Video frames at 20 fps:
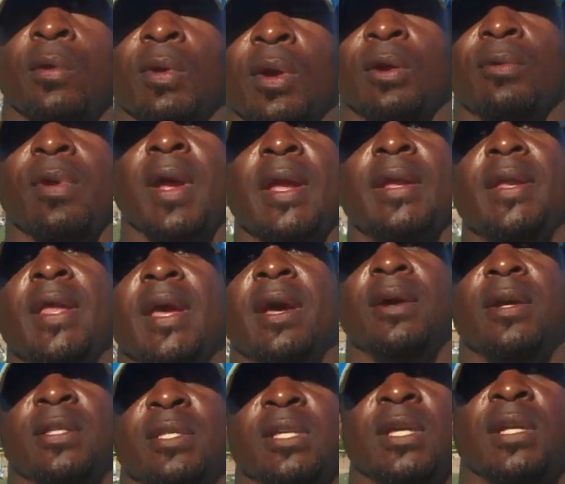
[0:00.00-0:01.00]
Well, right
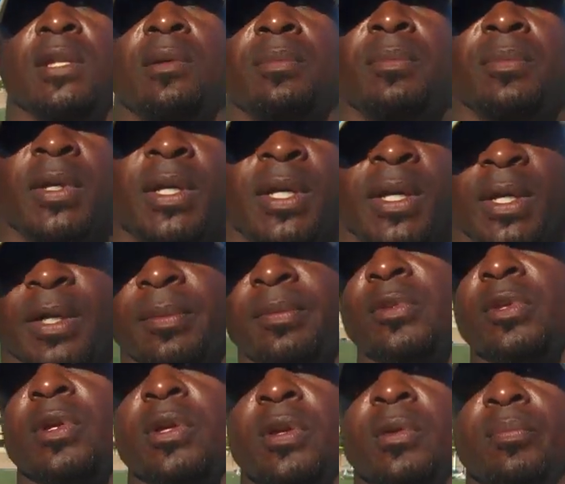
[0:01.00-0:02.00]
now I tell
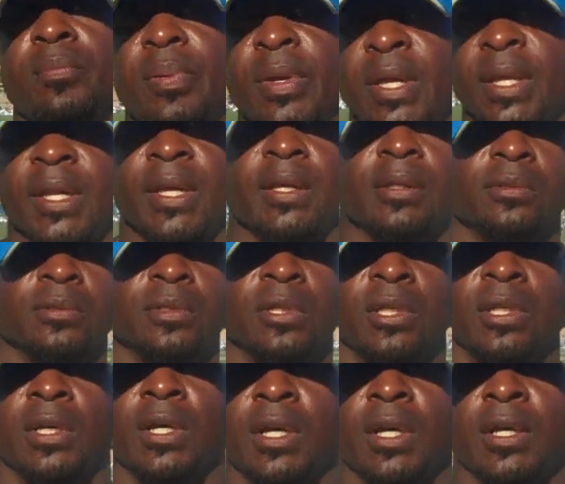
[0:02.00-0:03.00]
them you're competing
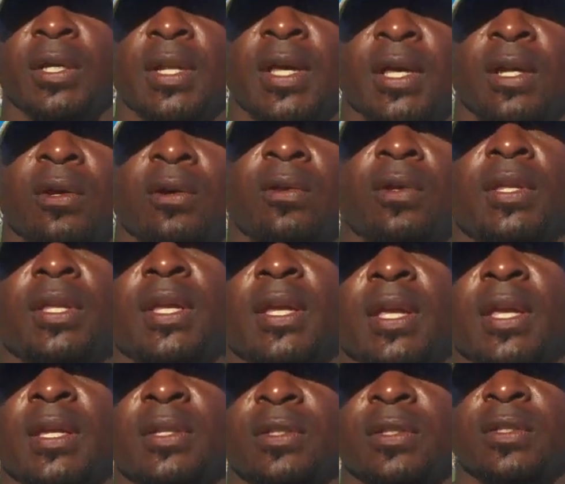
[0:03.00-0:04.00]
not only
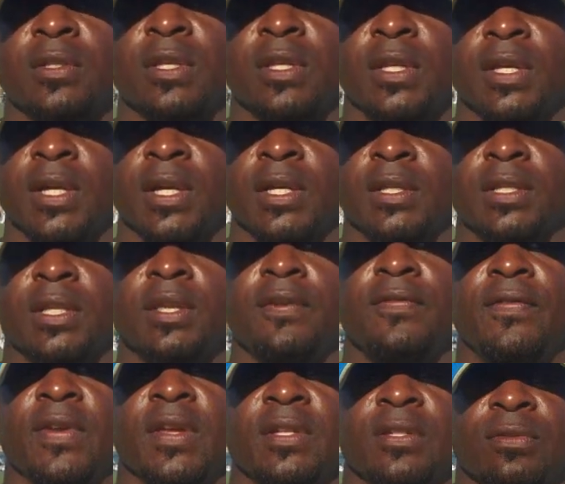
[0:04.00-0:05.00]
against the
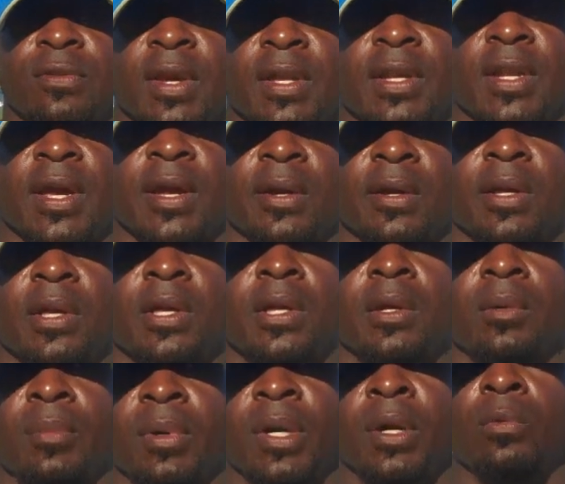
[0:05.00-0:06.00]
defense right now,
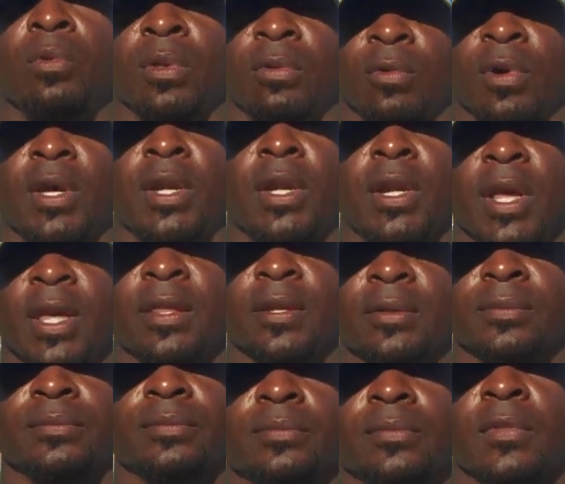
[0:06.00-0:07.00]
but with one another.
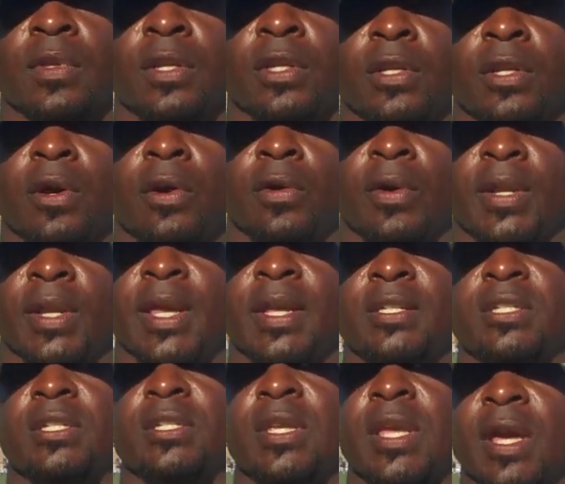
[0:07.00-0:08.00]
You know, and
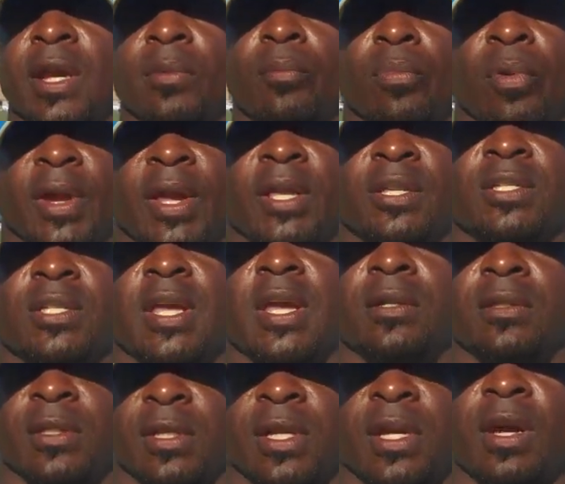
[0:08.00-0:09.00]
that just kind of brings
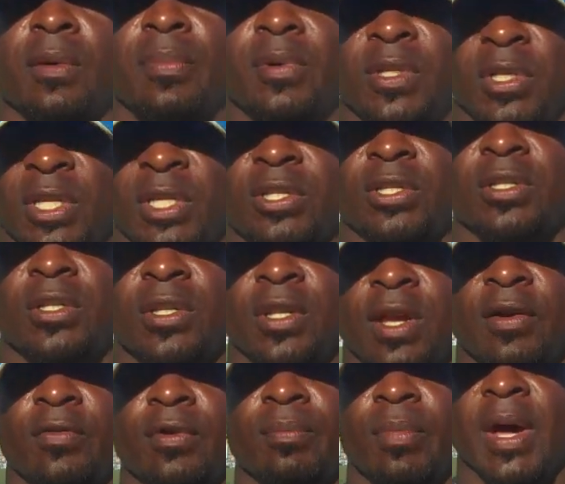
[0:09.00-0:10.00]
out the competition in
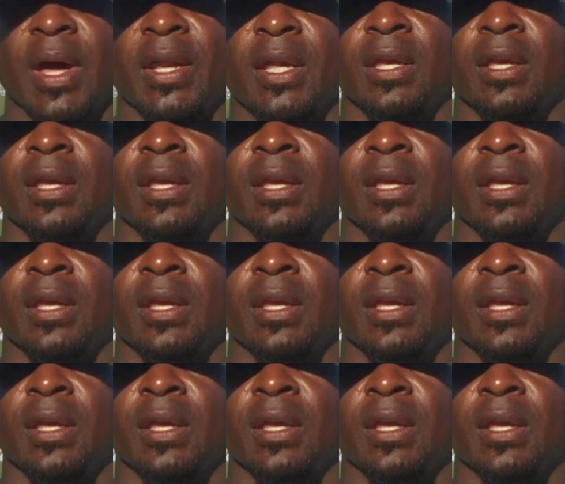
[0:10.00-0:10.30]
everybody.